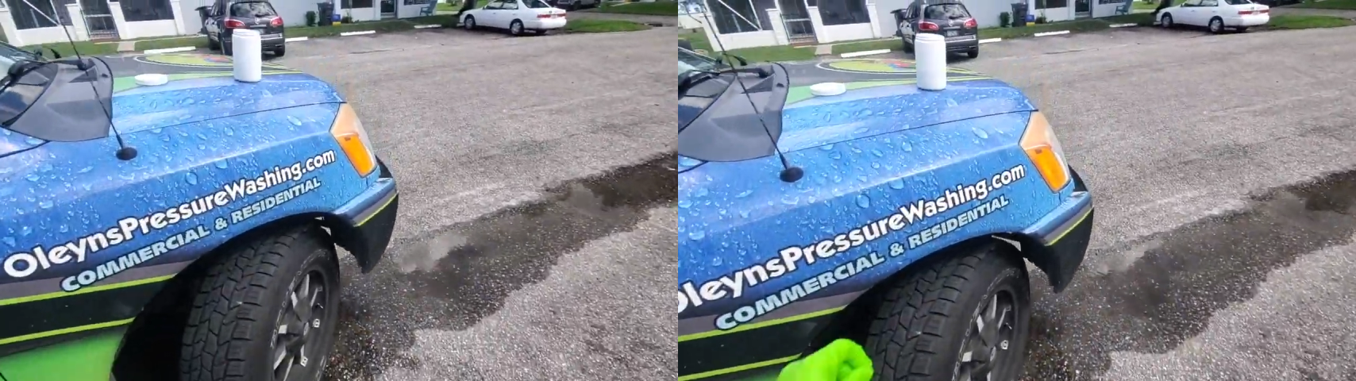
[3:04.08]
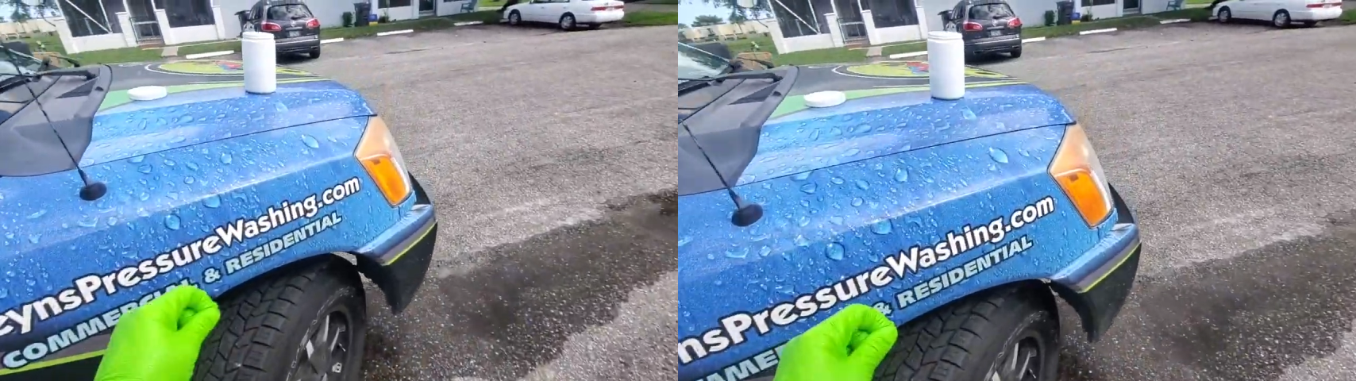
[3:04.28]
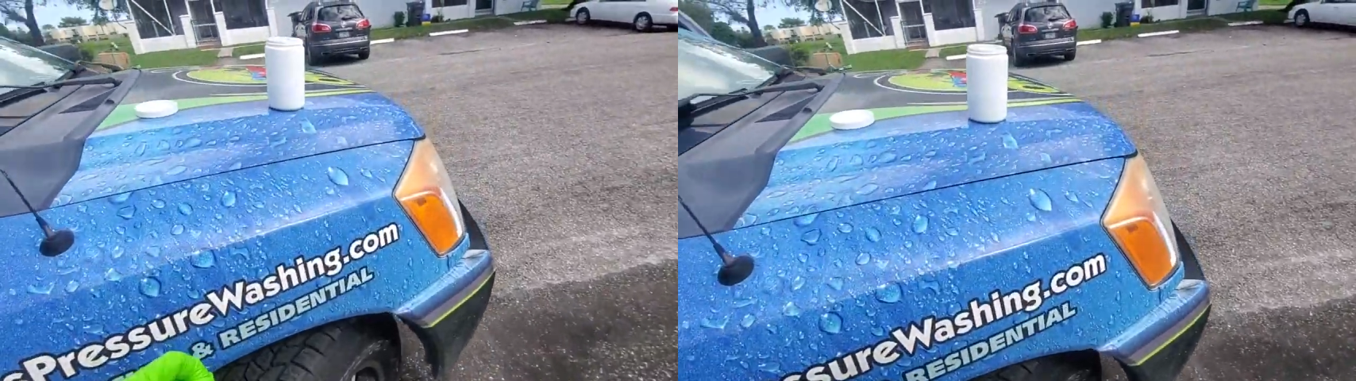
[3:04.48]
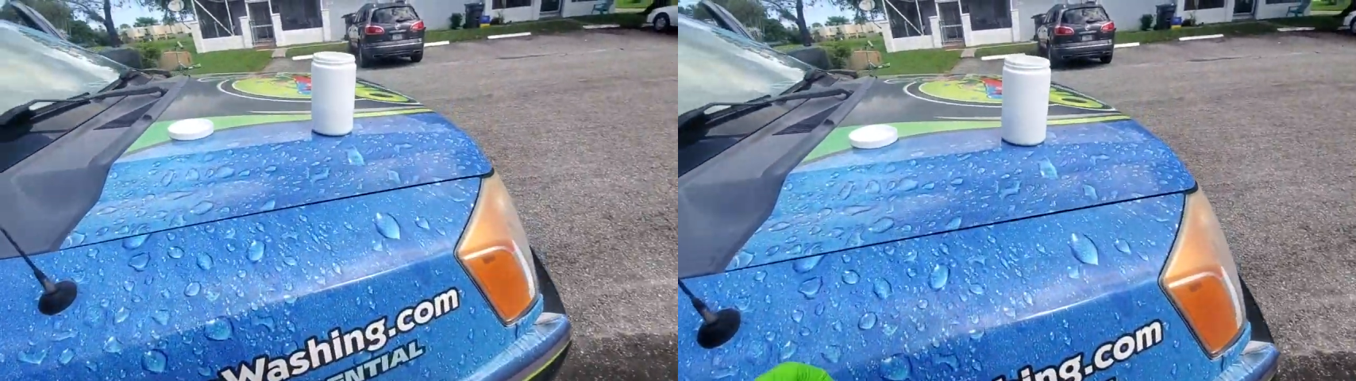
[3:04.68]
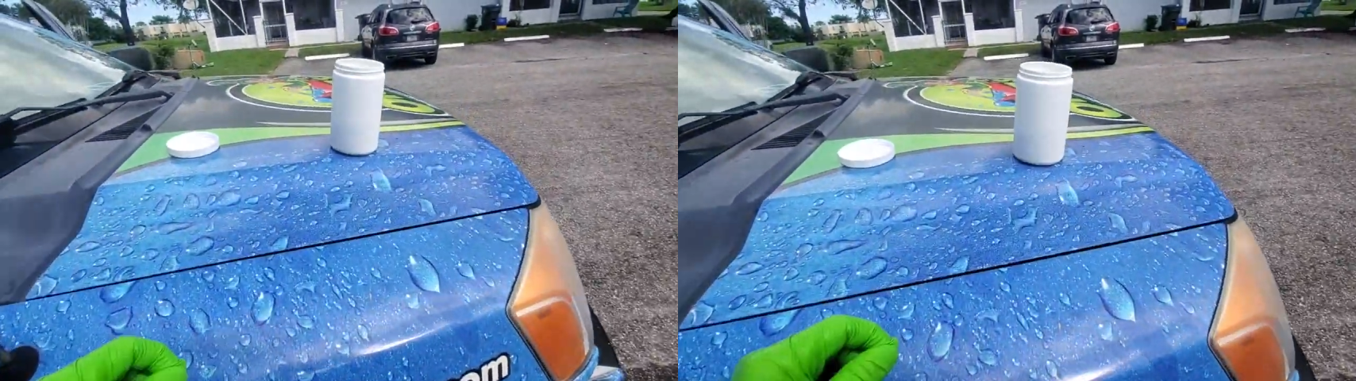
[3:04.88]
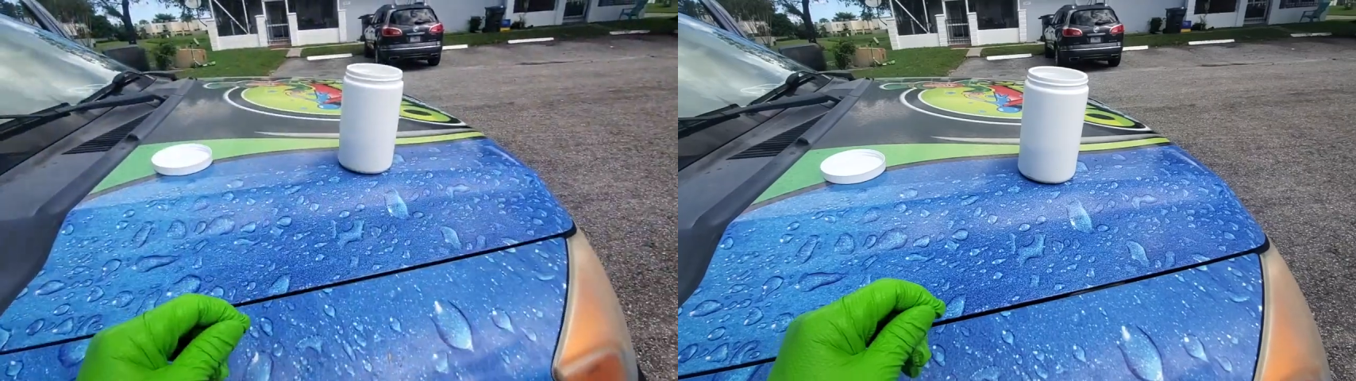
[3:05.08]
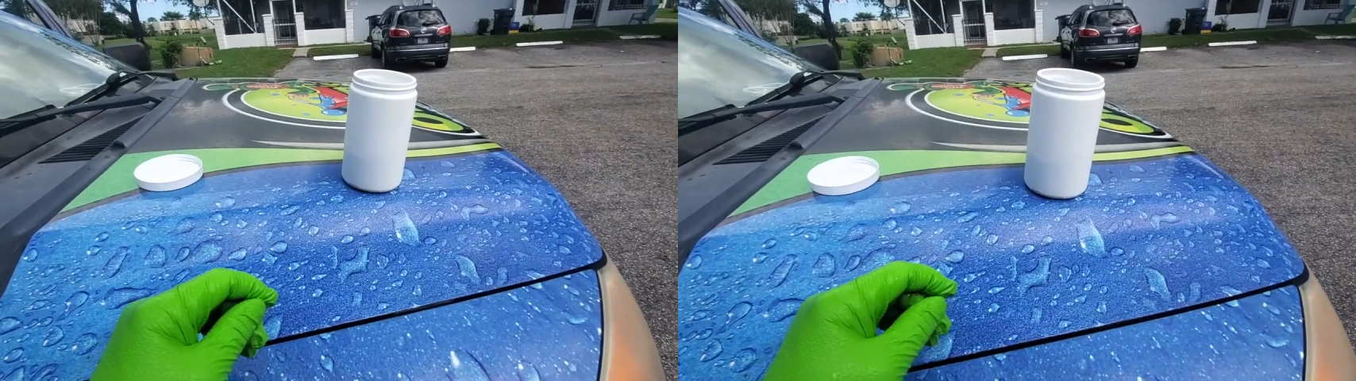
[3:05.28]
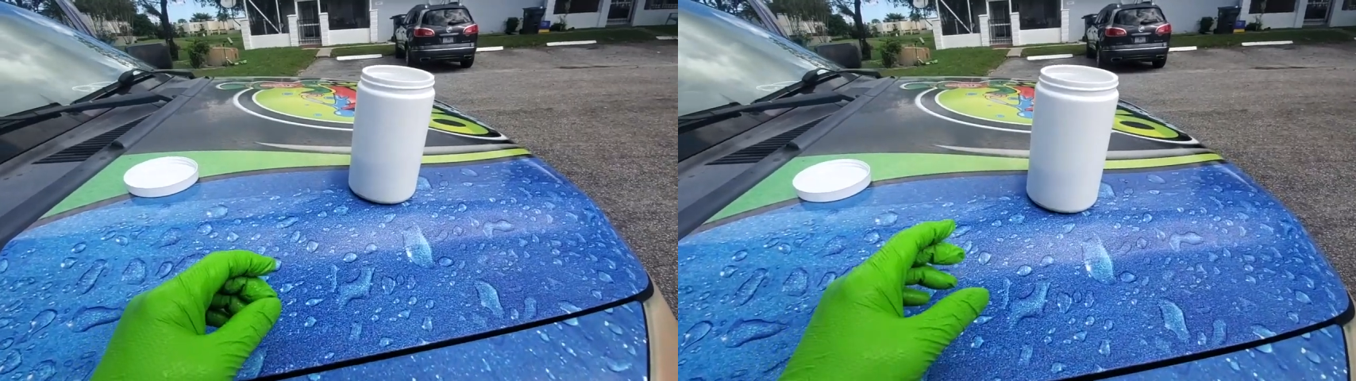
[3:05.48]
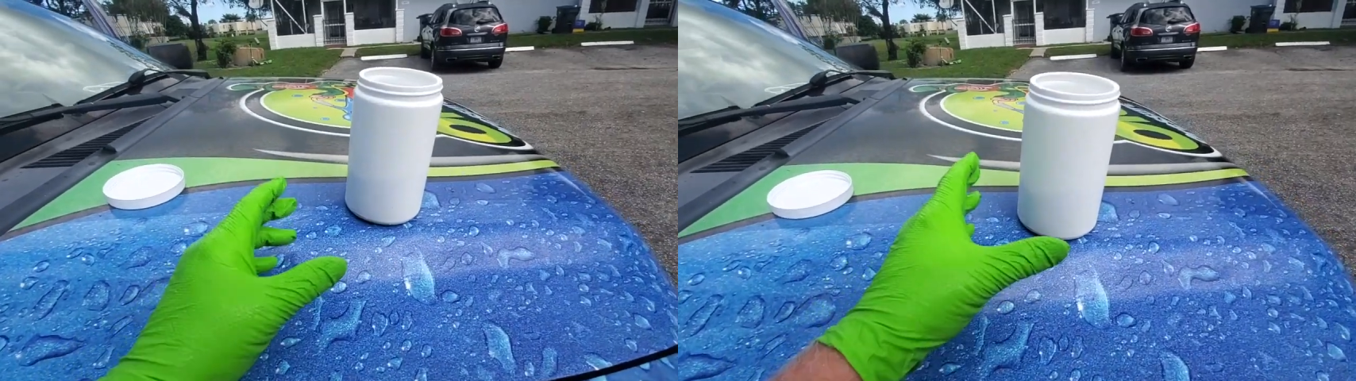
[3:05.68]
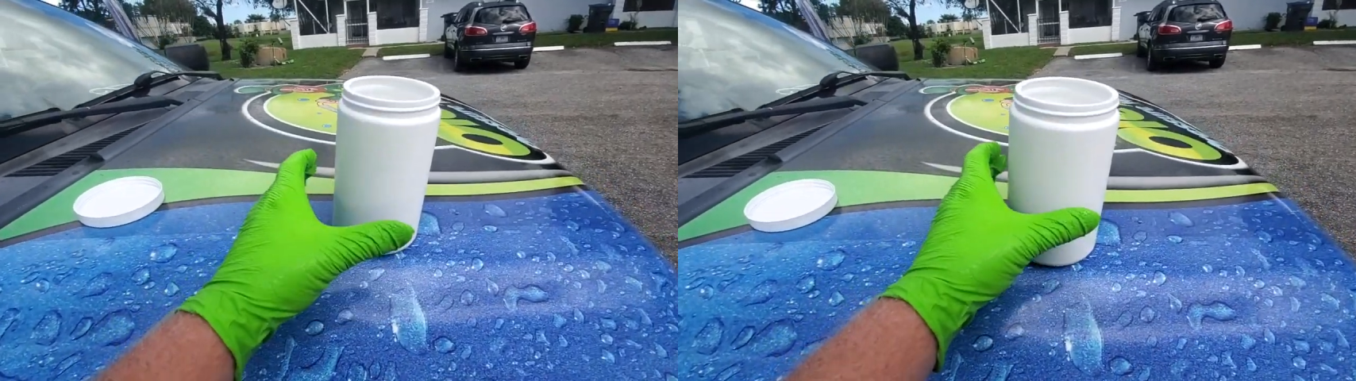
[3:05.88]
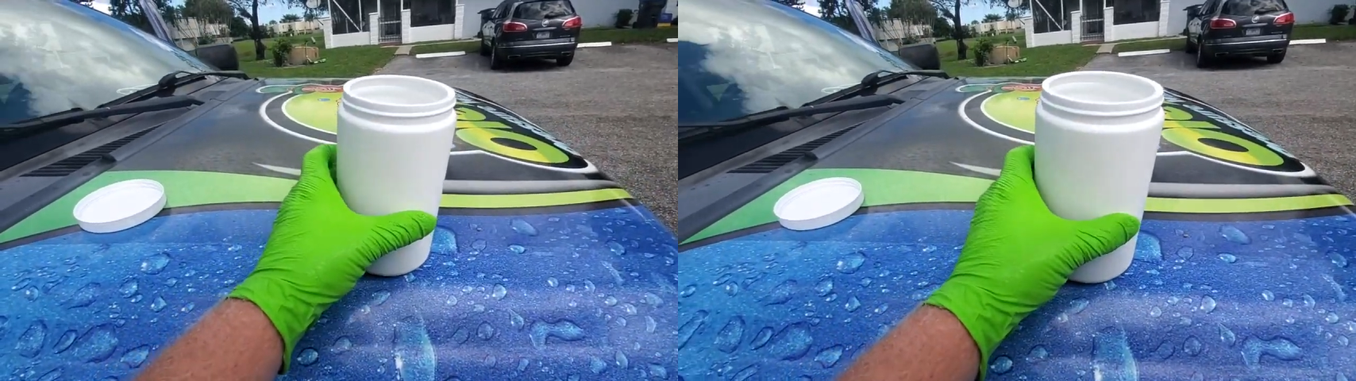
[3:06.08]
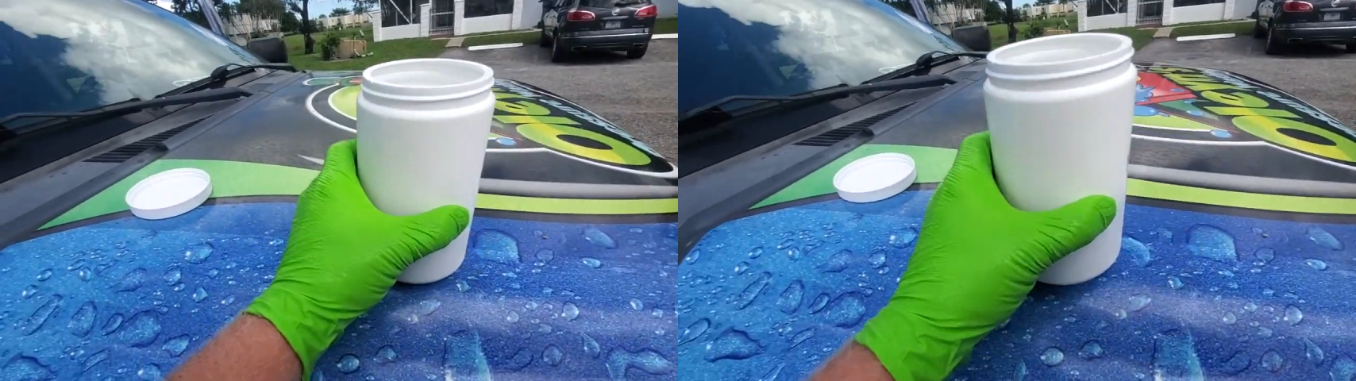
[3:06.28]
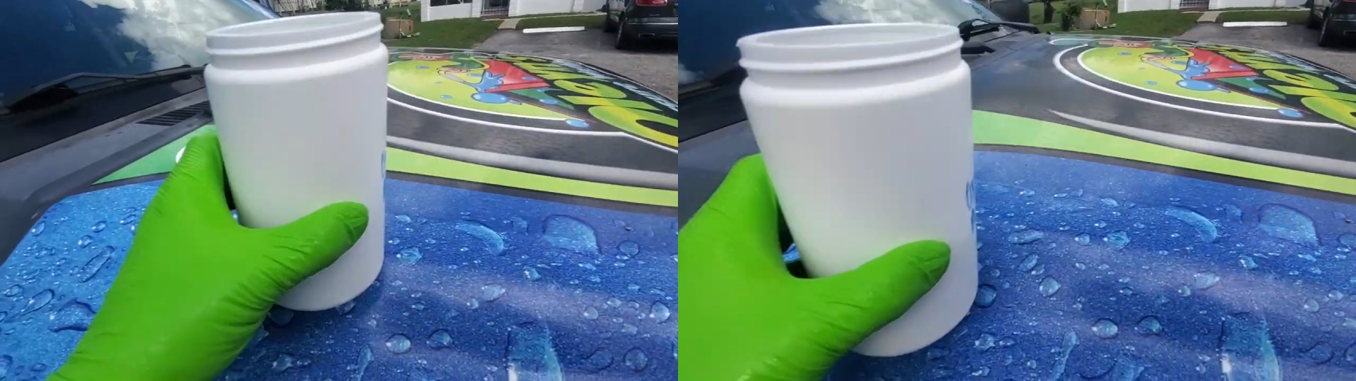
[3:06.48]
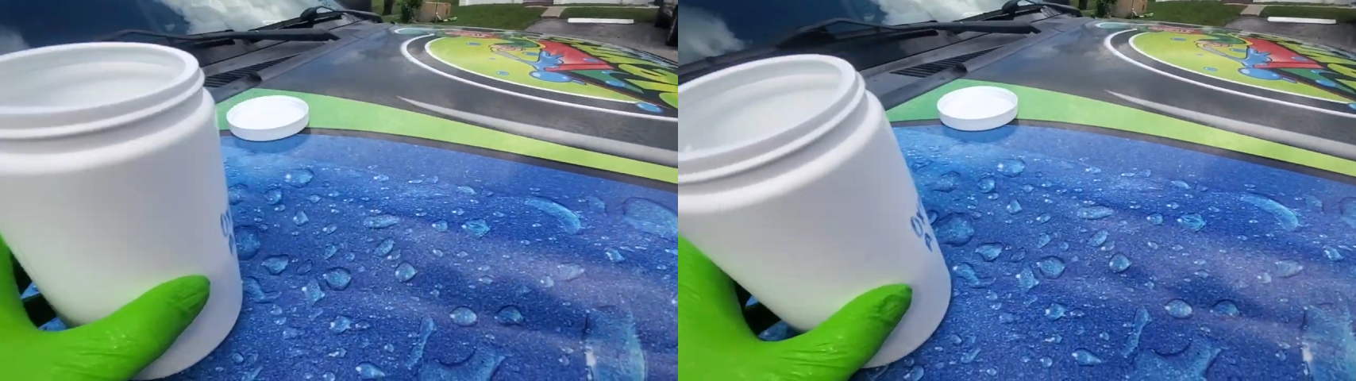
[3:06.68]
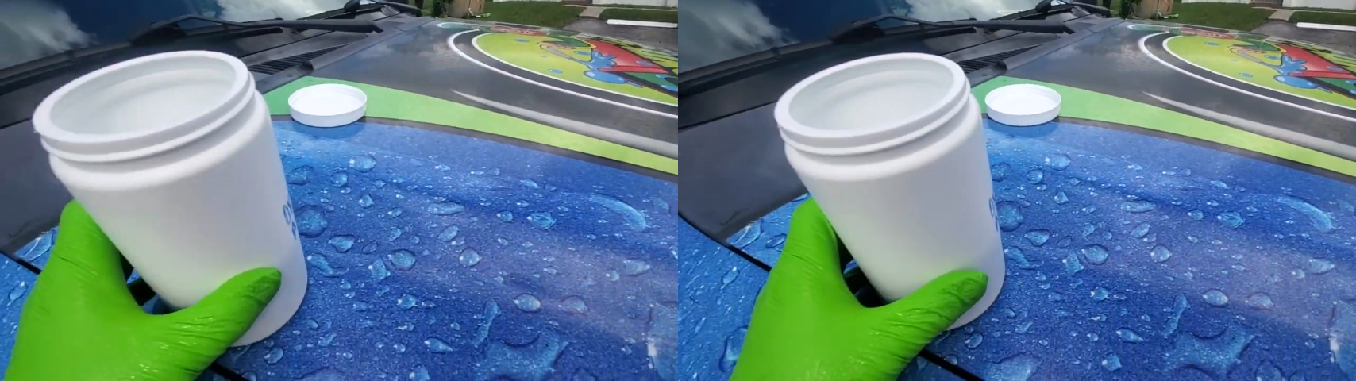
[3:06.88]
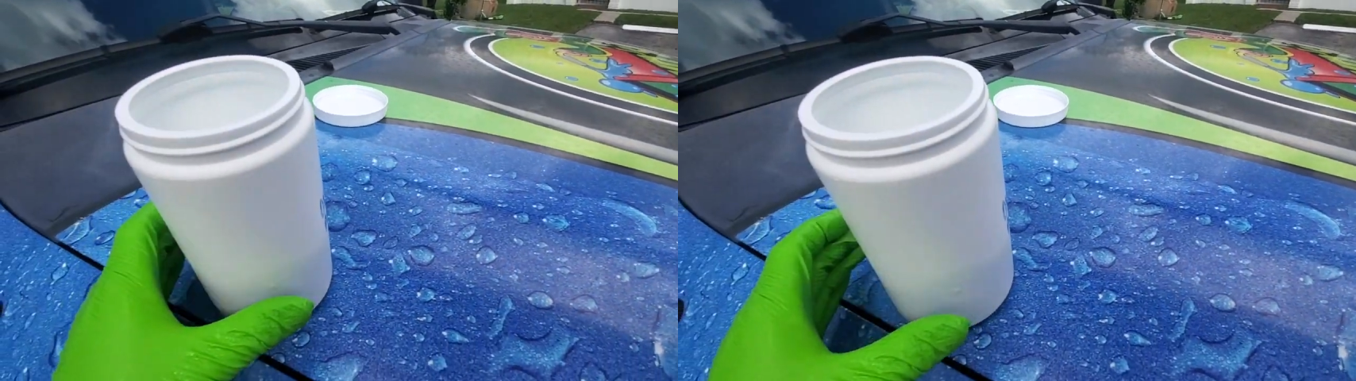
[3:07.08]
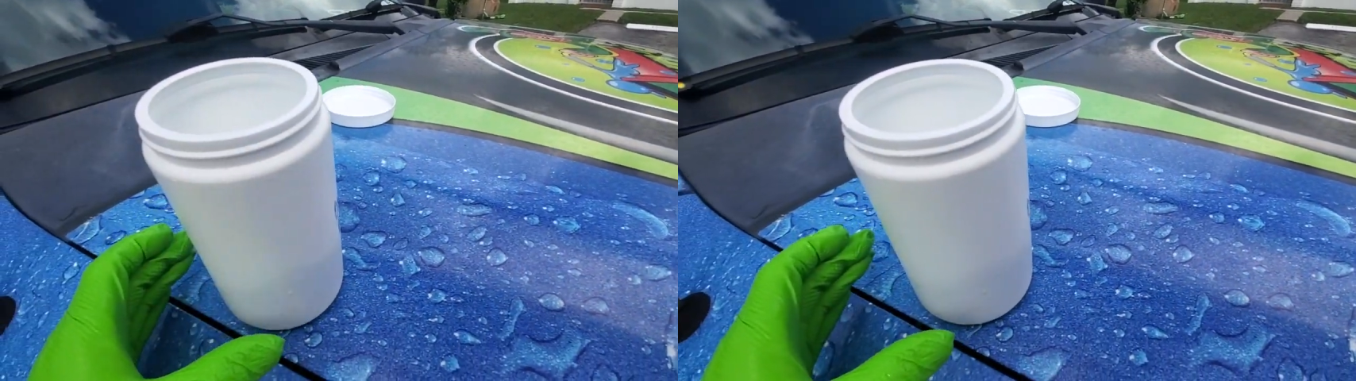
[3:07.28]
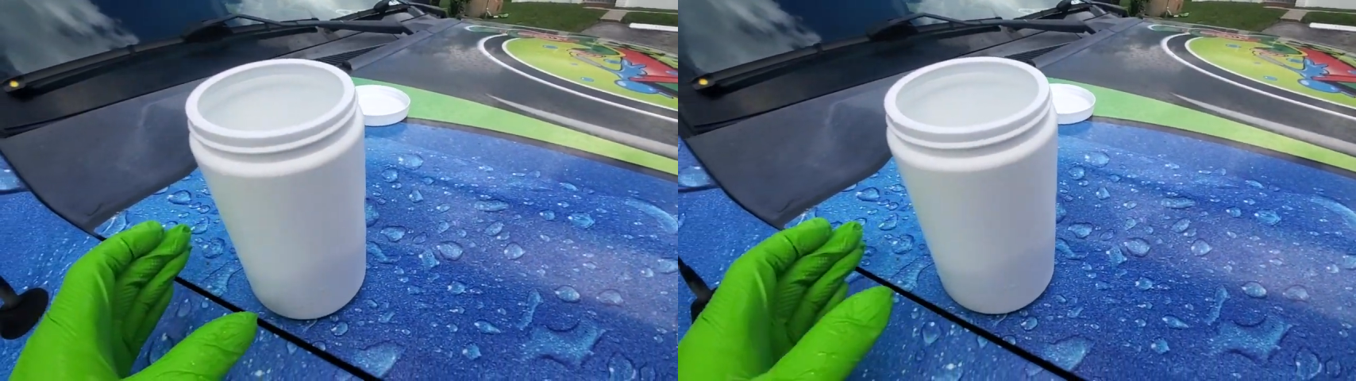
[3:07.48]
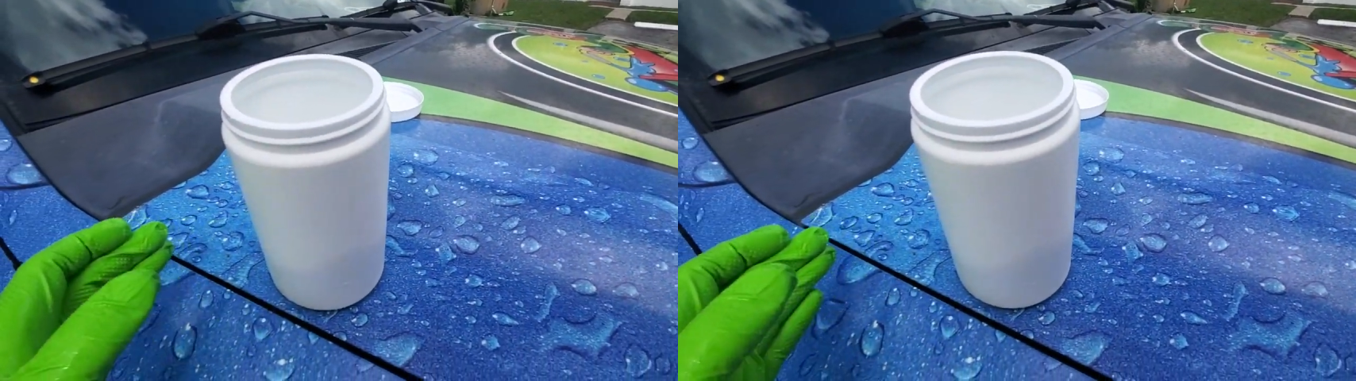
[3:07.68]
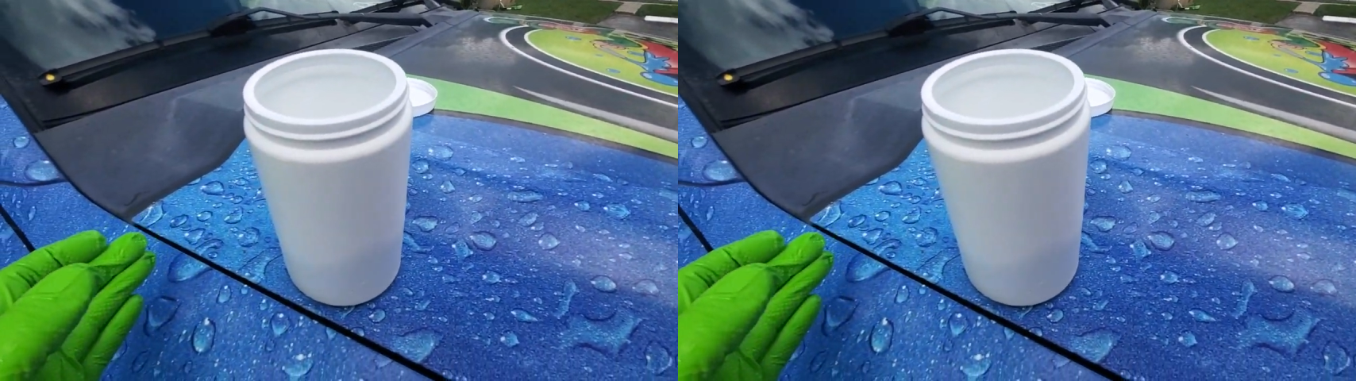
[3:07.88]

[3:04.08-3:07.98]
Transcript: Nobody's mouth can be seen.